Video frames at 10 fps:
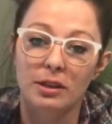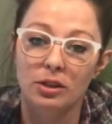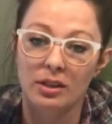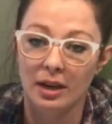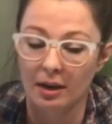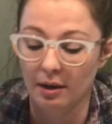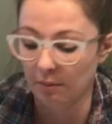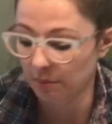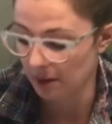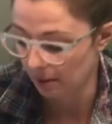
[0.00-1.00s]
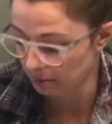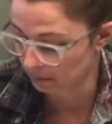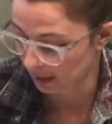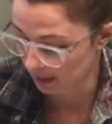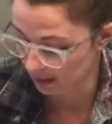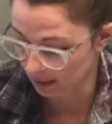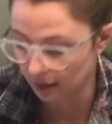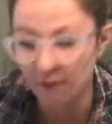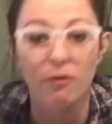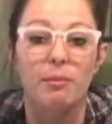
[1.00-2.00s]
I just kind of flopped my
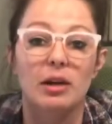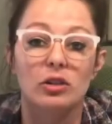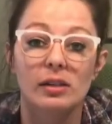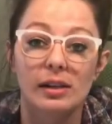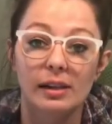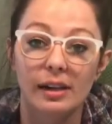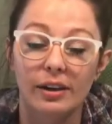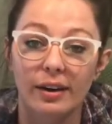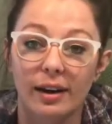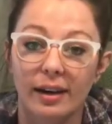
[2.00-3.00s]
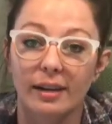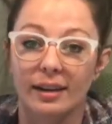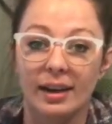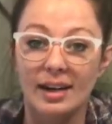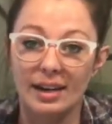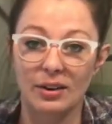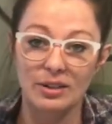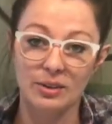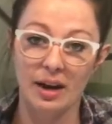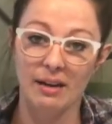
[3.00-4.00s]
information in here, and now I
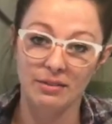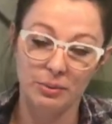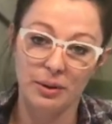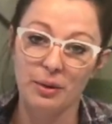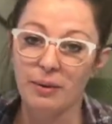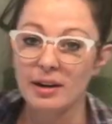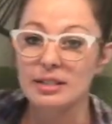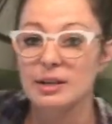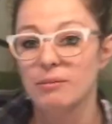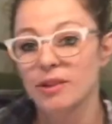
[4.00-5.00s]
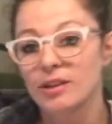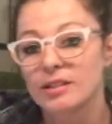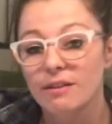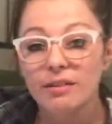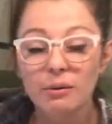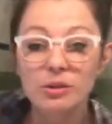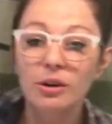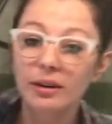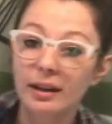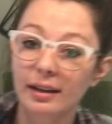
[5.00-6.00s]
still have to rearrange some of the stuff that was
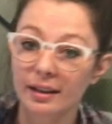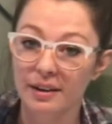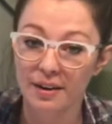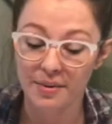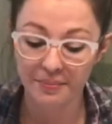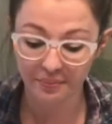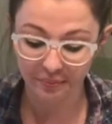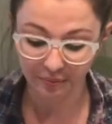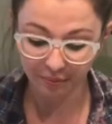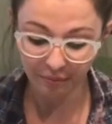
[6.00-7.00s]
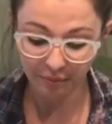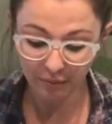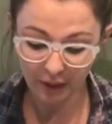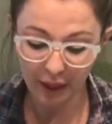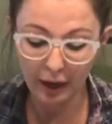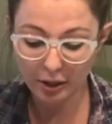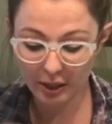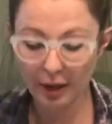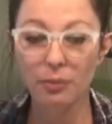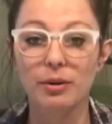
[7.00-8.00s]
already in here. I just
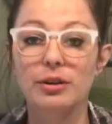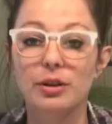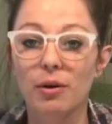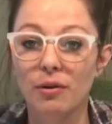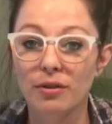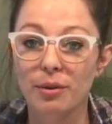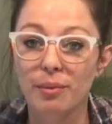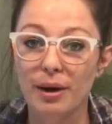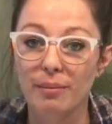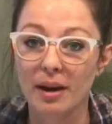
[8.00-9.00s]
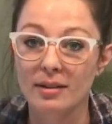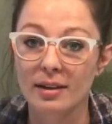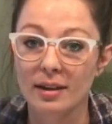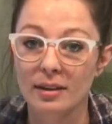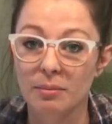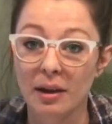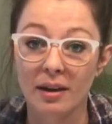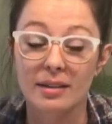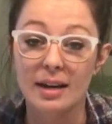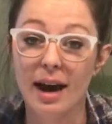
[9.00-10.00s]
kind of wanted to go over the bare basics
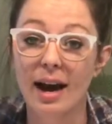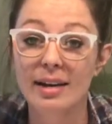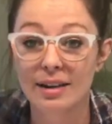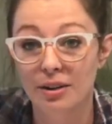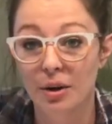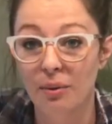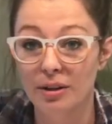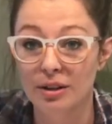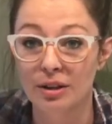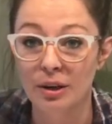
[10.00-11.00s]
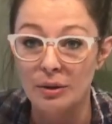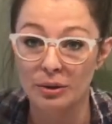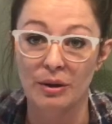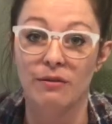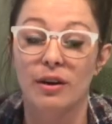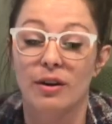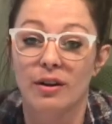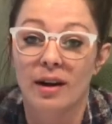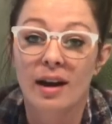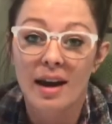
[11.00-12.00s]
because I didn't know what to do, so I figured
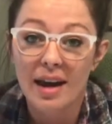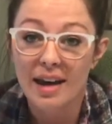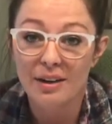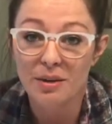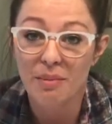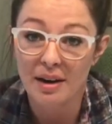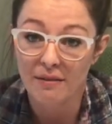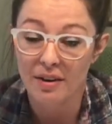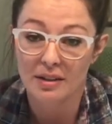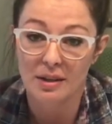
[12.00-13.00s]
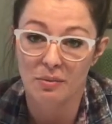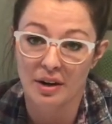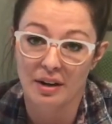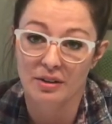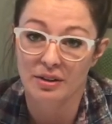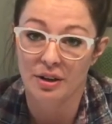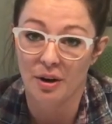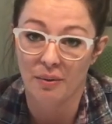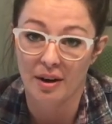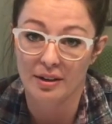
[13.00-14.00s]
it could benefit someone else to
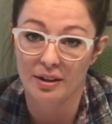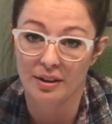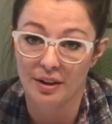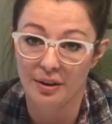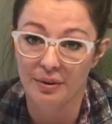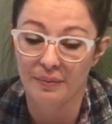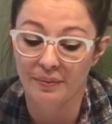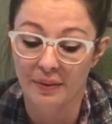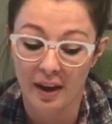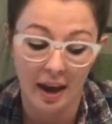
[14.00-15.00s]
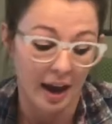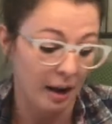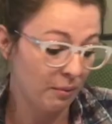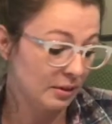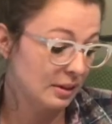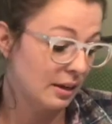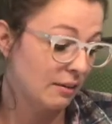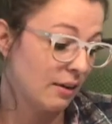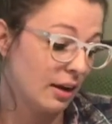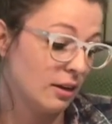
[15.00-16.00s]
know what to do. I want to give
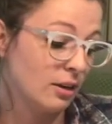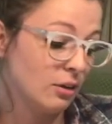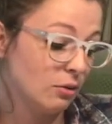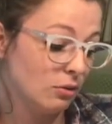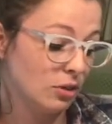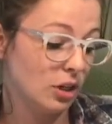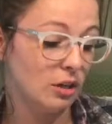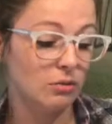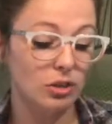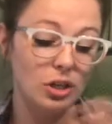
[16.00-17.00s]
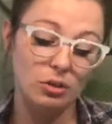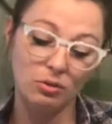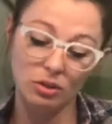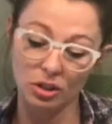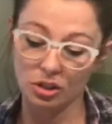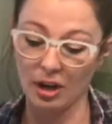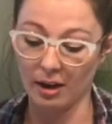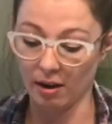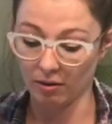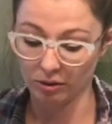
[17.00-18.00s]
a huge shout
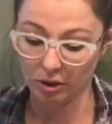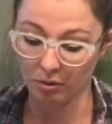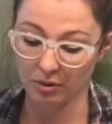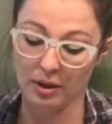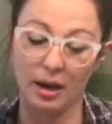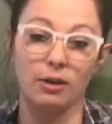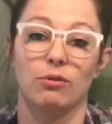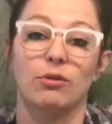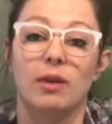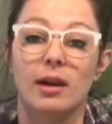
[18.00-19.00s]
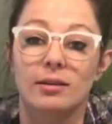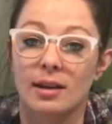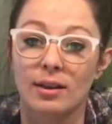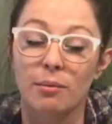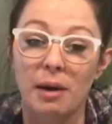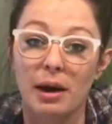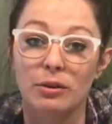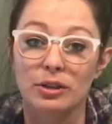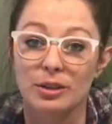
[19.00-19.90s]
out to the Kangaroo Kids in the pouch.